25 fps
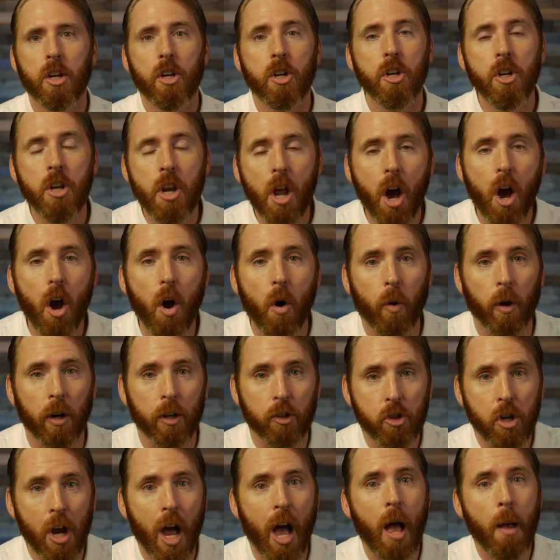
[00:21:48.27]
No,
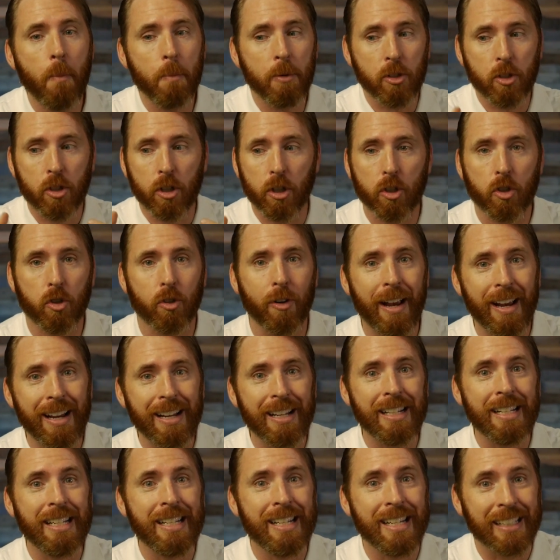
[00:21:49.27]
our job is to
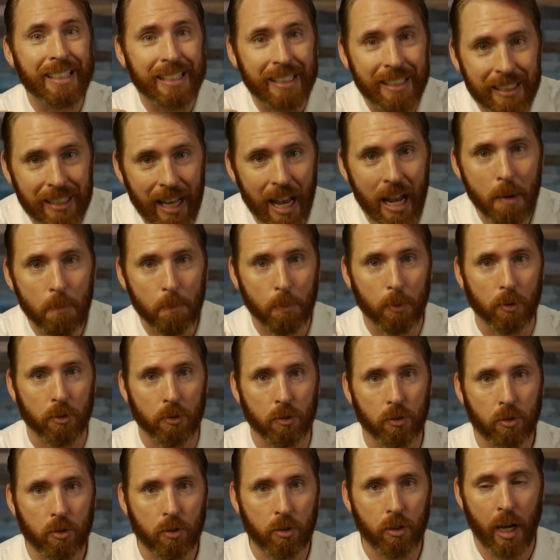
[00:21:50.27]
create
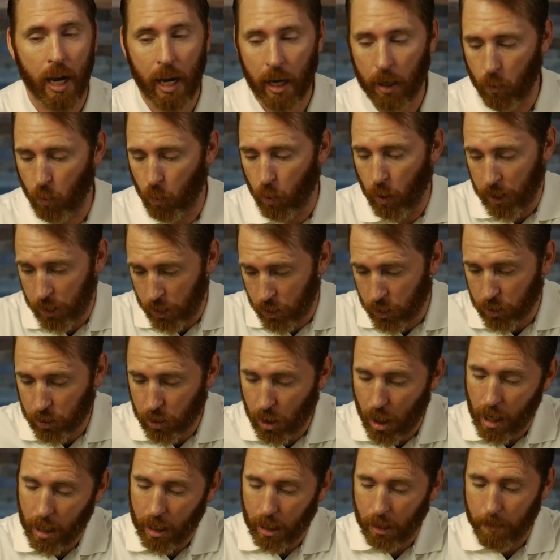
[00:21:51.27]
disciples. And what you're
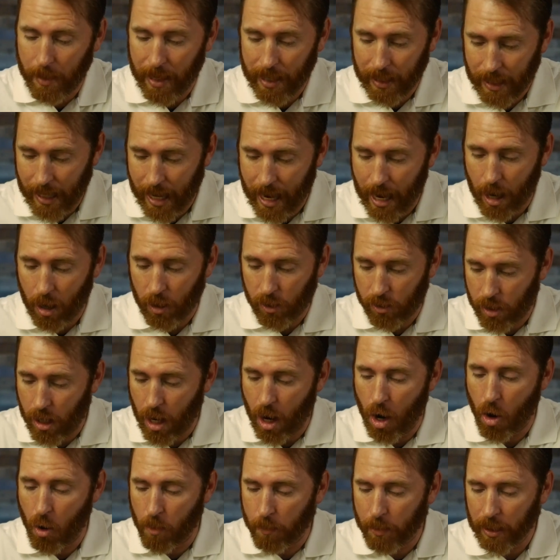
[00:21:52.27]
talking about there,
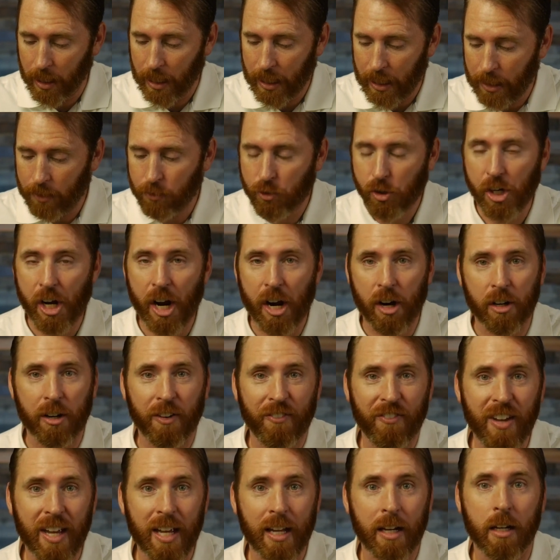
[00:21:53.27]
know, believe, share,
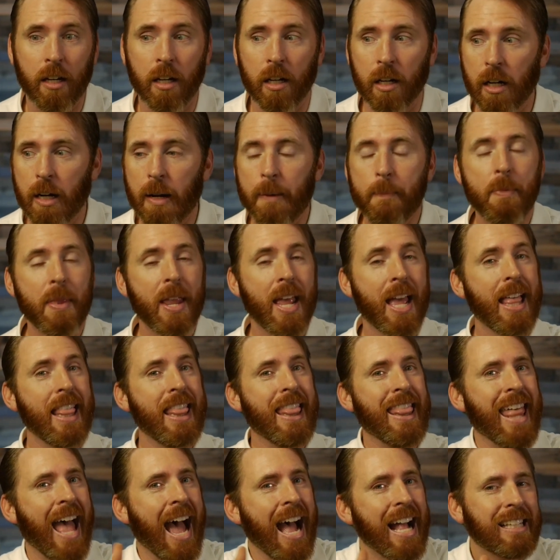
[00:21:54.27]
defend,
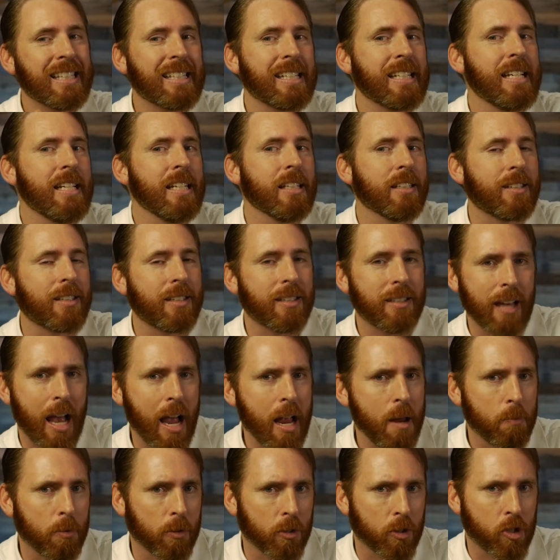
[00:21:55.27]
that's
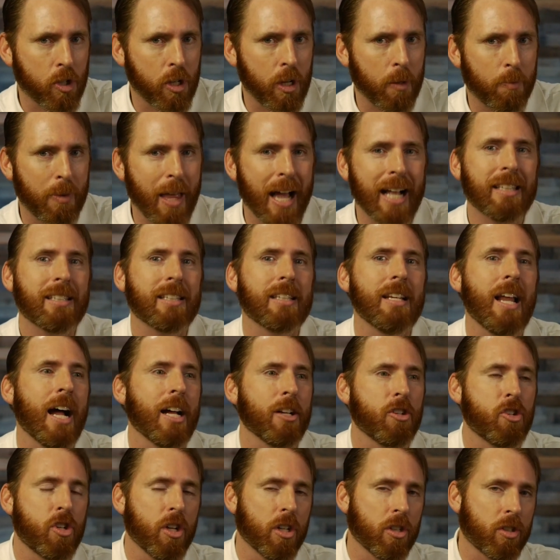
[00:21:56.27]
discipleship. That's
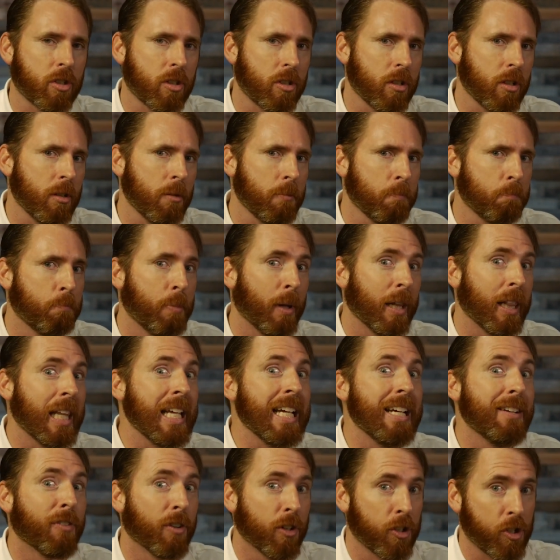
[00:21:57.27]
not just
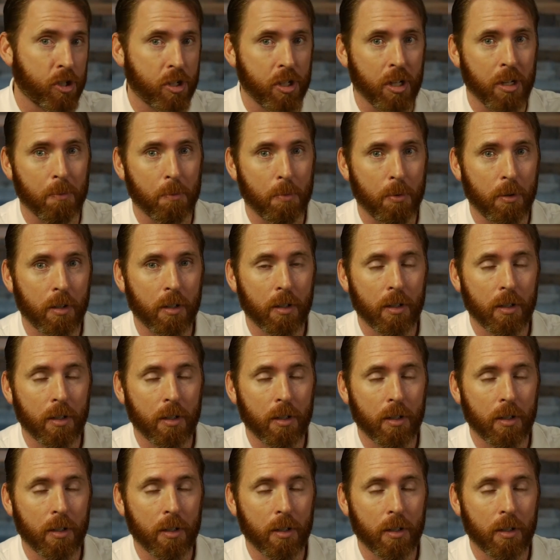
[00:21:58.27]
believership.